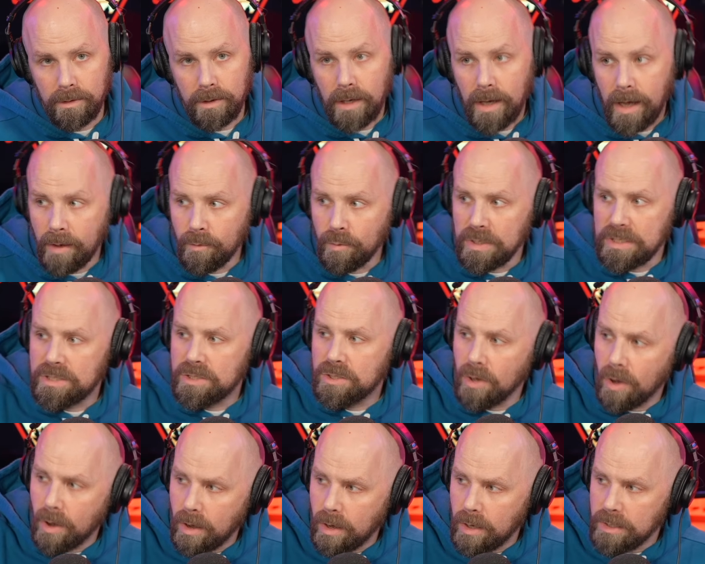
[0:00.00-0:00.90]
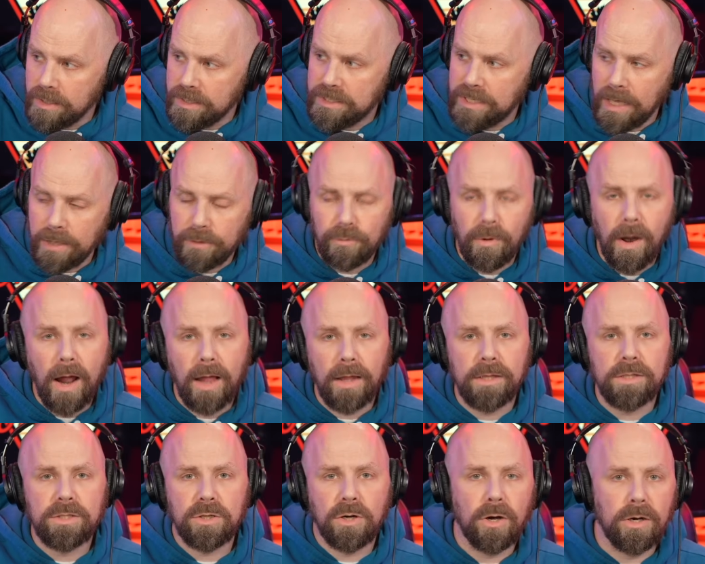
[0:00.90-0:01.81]
And we saw Seth
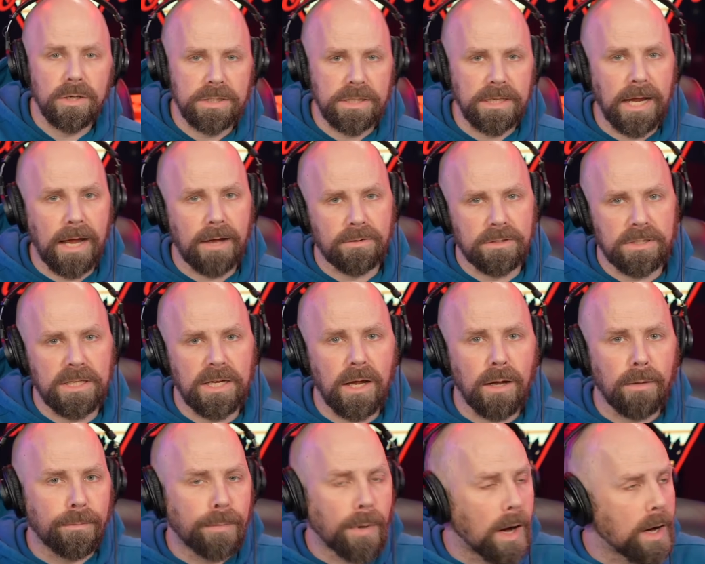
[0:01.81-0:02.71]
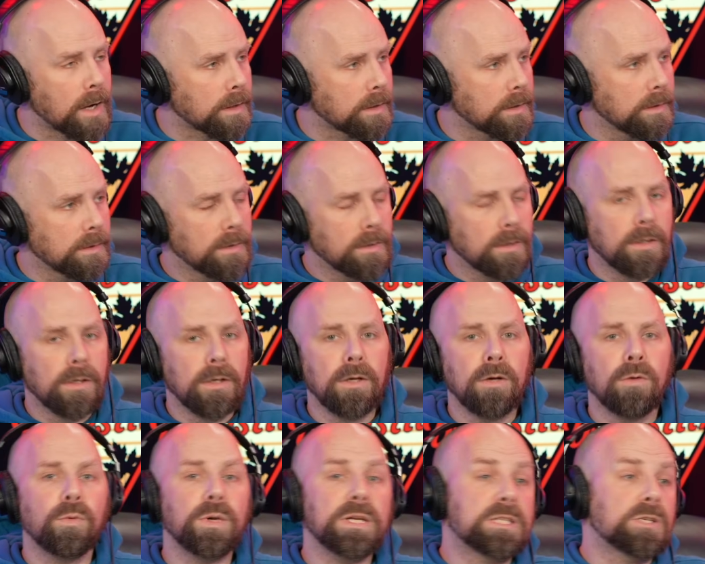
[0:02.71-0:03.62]
Rollins cursing out CM Punk.
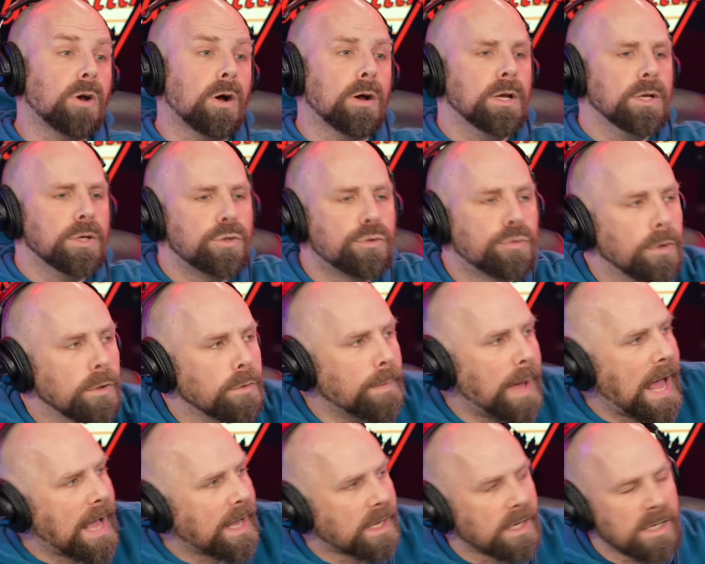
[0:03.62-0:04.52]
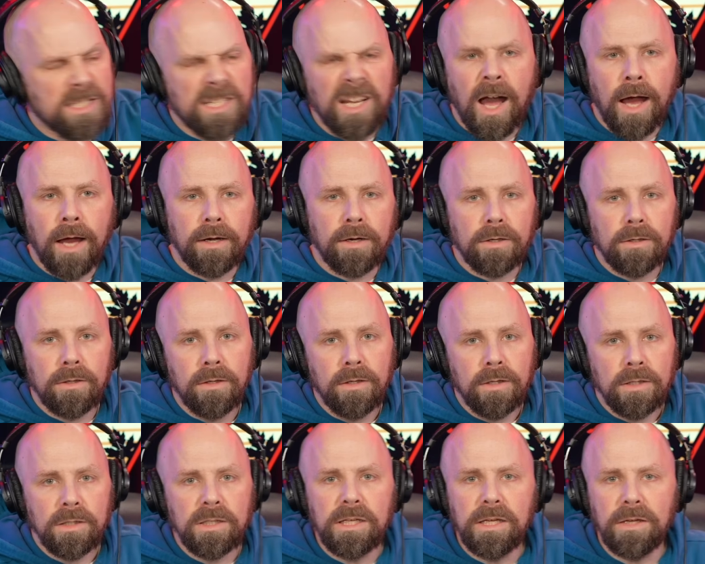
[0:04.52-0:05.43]
We saw Drew McIntyre
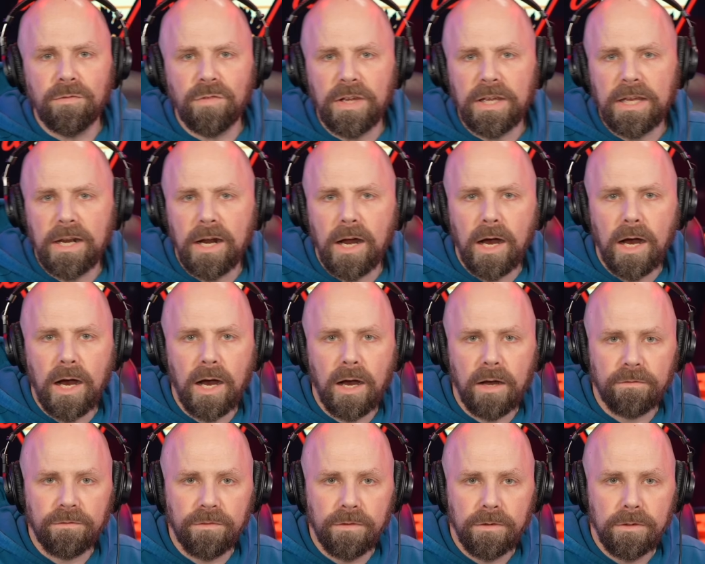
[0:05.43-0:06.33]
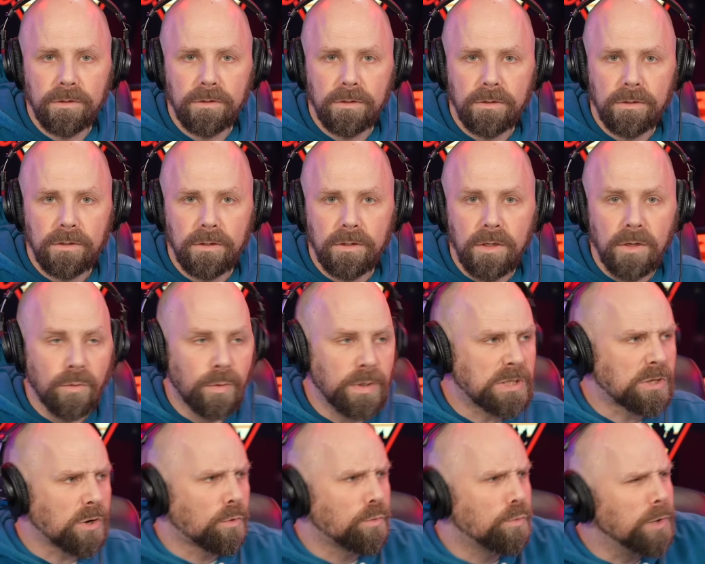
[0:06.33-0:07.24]
leaving in a huff. We
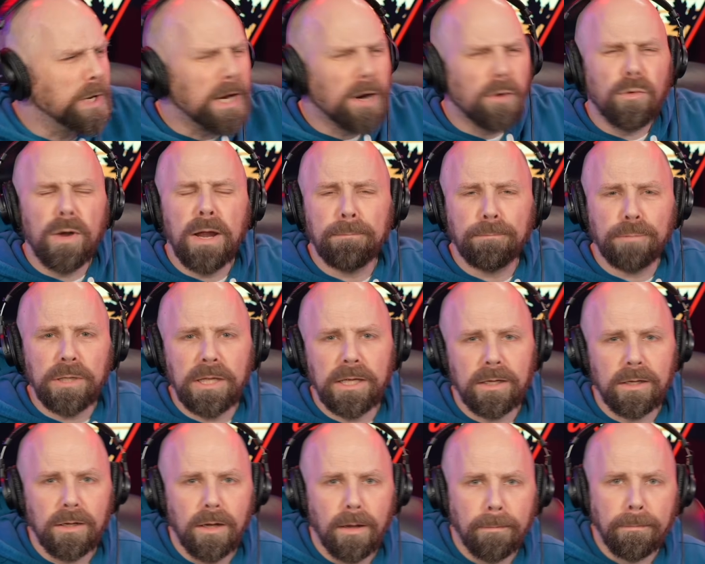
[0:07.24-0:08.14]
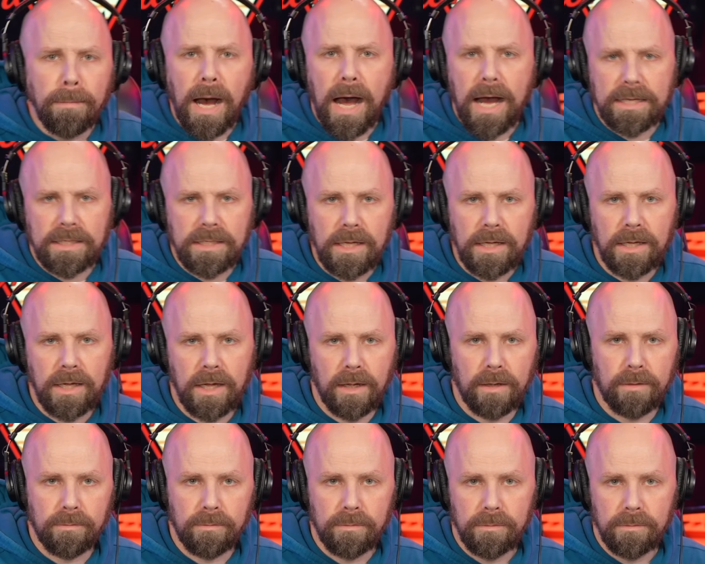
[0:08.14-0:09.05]
saw Rhea Ripley mocking
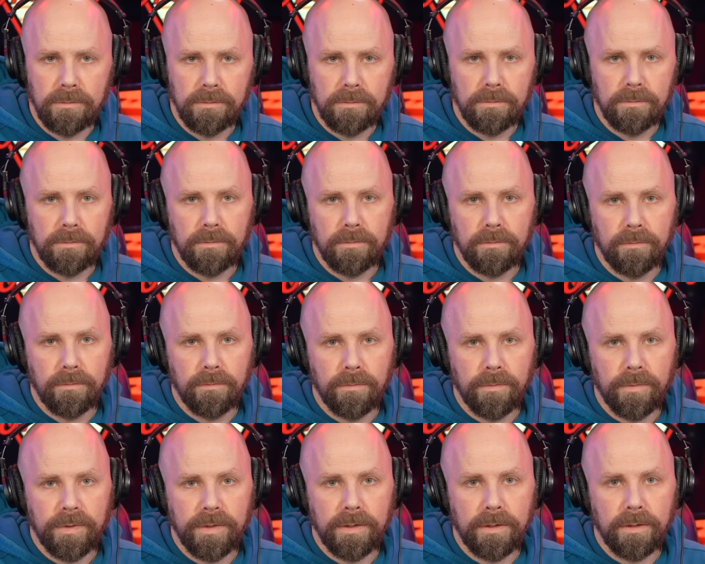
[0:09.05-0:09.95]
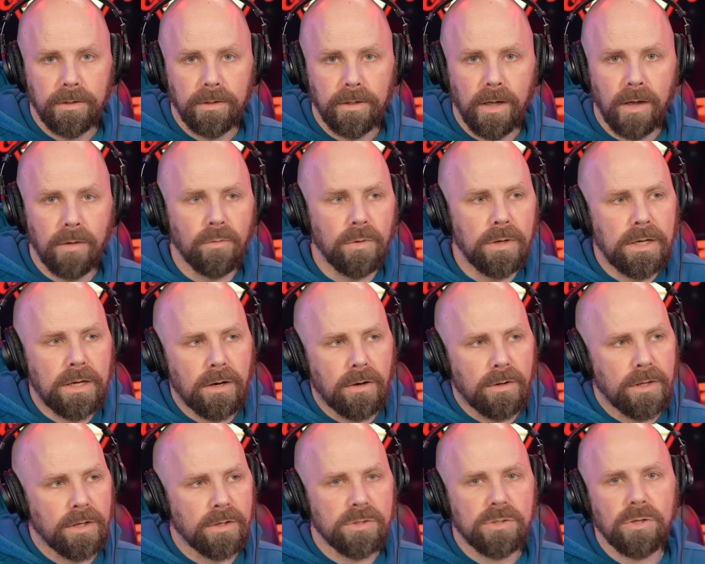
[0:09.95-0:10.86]
him. And we go,
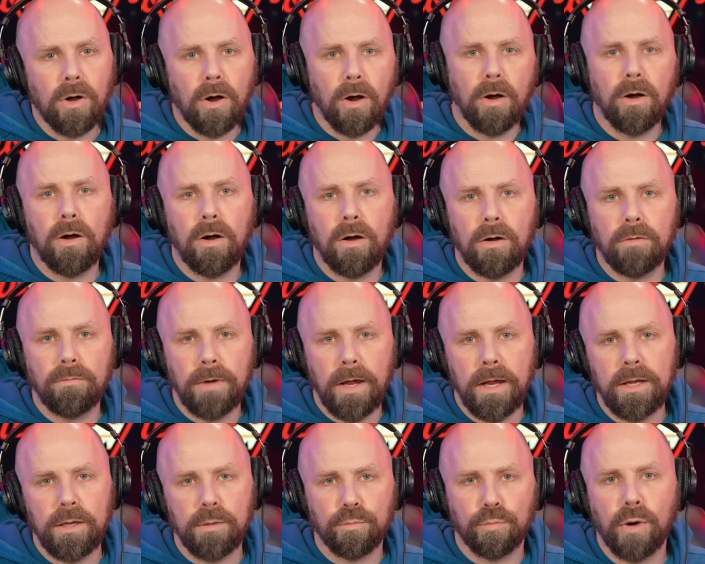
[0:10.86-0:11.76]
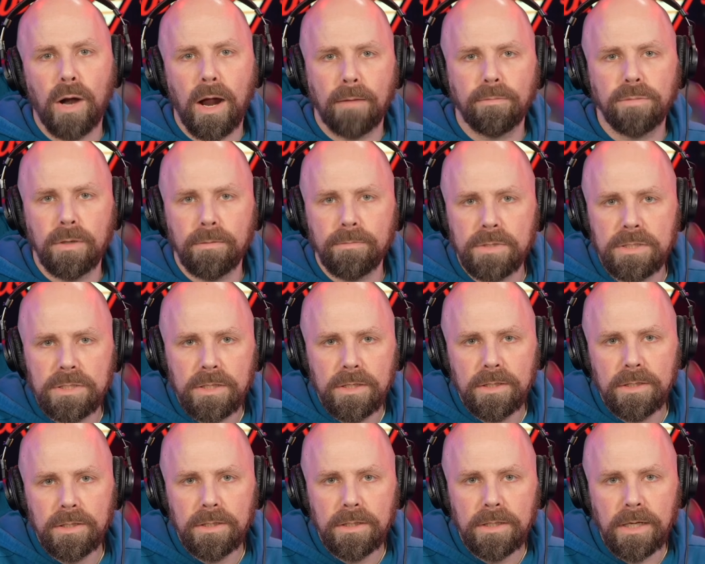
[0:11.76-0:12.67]
there's already problems
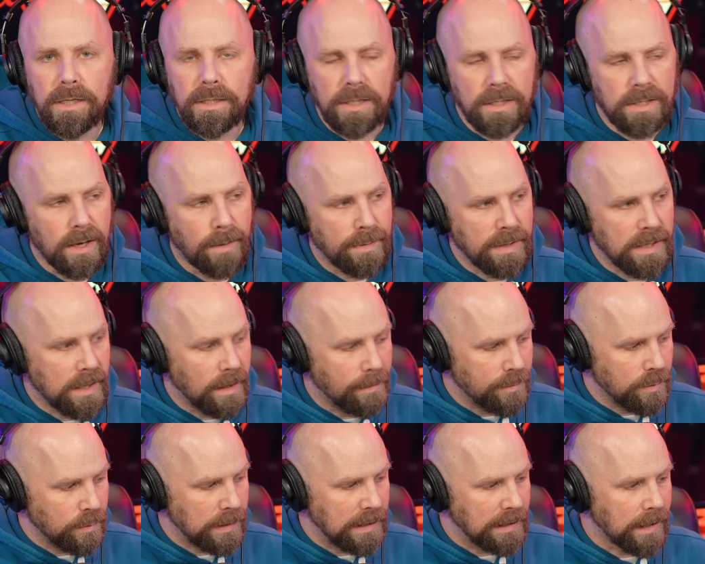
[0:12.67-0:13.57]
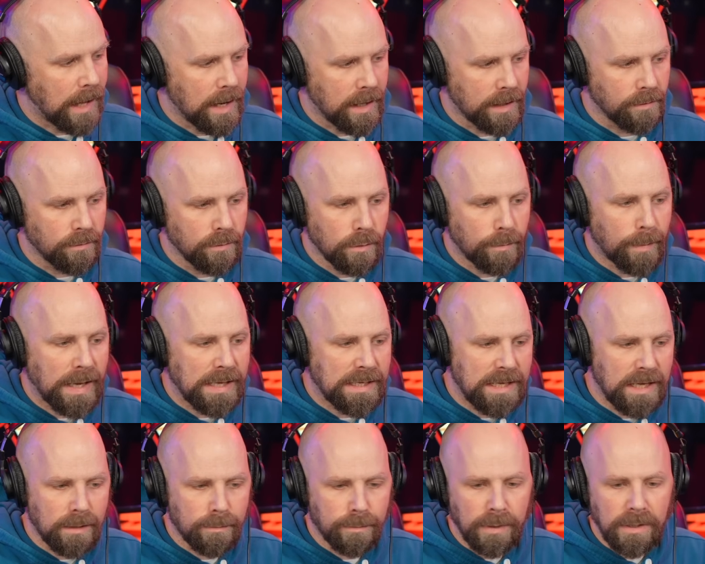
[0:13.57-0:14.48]
in the WWE locker room. I
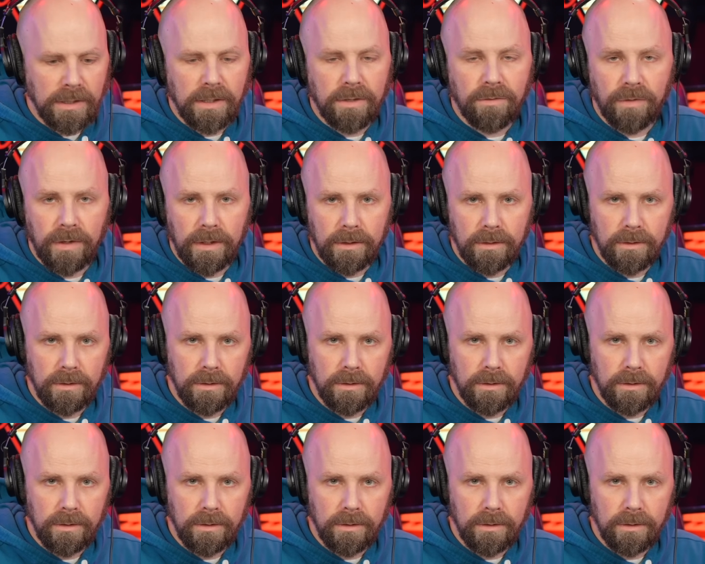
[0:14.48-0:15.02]
can't believe it.